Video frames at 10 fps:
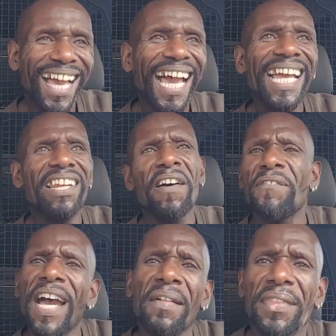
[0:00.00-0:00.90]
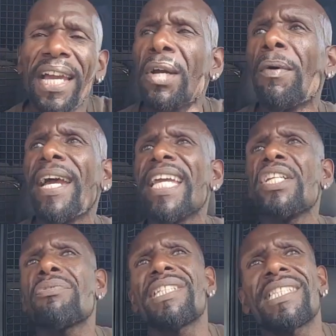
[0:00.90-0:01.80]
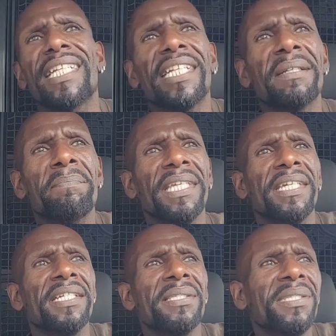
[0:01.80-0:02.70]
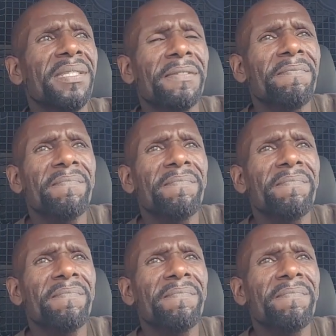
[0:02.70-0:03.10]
And I found that quite interesting because